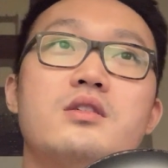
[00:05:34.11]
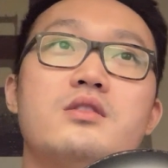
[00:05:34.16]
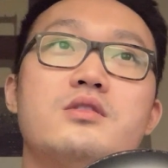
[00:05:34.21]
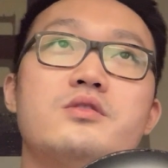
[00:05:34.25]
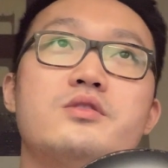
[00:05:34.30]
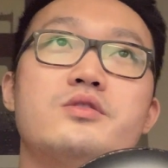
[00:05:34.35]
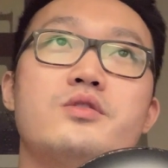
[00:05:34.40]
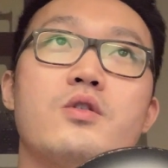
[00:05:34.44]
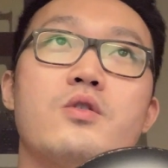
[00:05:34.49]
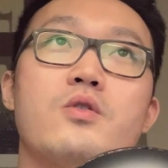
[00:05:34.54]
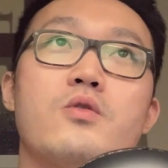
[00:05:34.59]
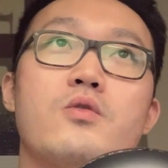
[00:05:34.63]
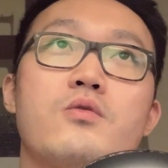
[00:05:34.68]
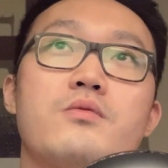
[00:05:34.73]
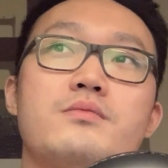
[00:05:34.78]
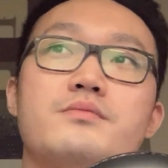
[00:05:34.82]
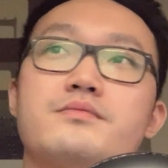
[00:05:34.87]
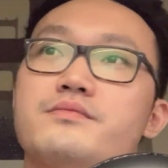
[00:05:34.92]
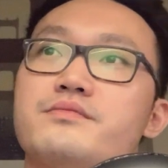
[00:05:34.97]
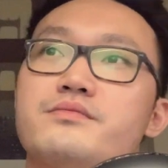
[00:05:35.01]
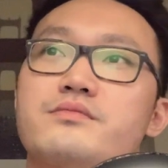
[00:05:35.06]
So
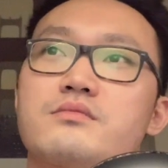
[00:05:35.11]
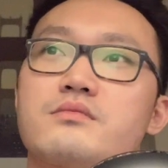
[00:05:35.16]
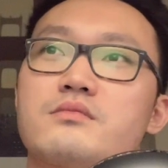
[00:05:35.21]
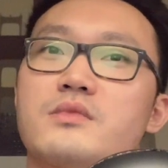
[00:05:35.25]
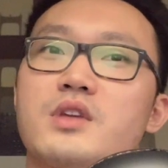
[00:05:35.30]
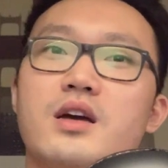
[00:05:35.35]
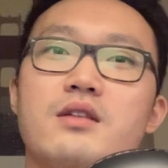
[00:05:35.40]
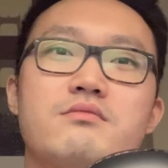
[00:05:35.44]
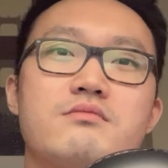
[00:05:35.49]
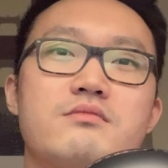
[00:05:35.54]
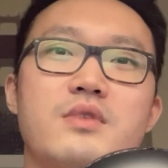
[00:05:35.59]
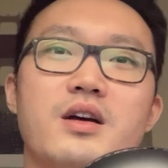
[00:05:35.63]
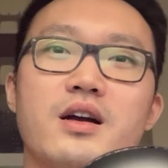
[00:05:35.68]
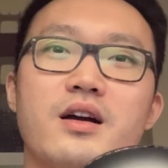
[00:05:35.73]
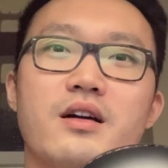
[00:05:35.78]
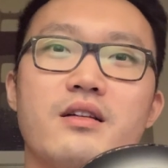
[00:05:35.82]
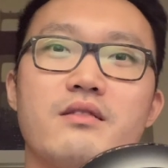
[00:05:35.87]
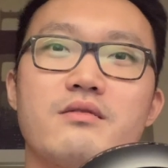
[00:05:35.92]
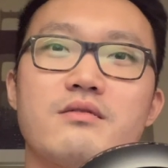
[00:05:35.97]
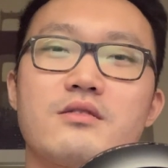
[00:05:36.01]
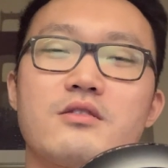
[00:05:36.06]
yeah, I
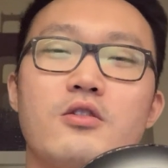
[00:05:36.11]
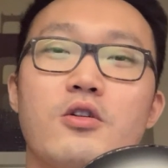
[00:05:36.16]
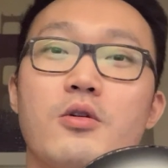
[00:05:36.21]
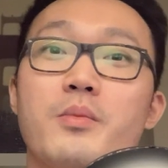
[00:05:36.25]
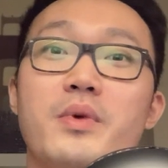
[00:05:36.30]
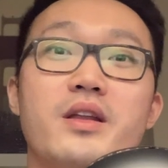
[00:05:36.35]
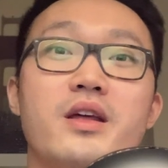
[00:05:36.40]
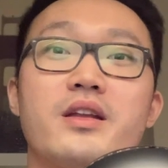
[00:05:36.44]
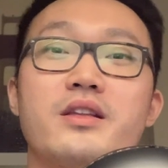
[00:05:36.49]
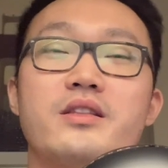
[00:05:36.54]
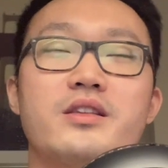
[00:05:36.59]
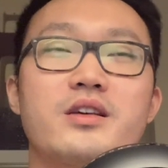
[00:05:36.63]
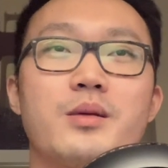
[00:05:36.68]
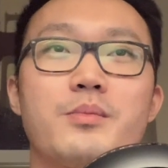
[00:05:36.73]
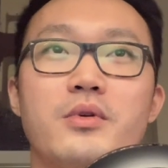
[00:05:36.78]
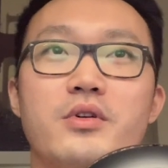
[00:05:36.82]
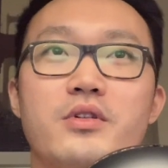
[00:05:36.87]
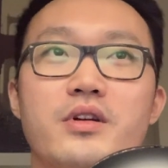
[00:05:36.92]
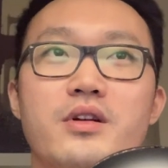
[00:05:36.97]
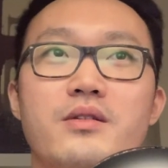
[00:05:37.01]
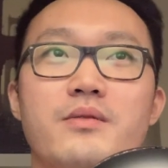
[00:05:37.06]
can't comment anything
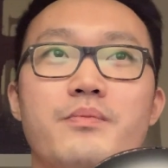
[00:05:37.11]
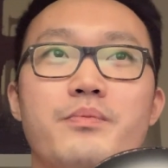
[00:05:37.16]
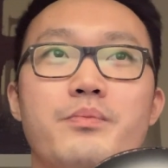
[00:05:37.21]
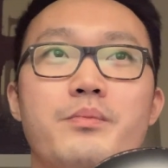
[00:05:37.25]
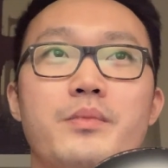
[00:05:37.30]
about it.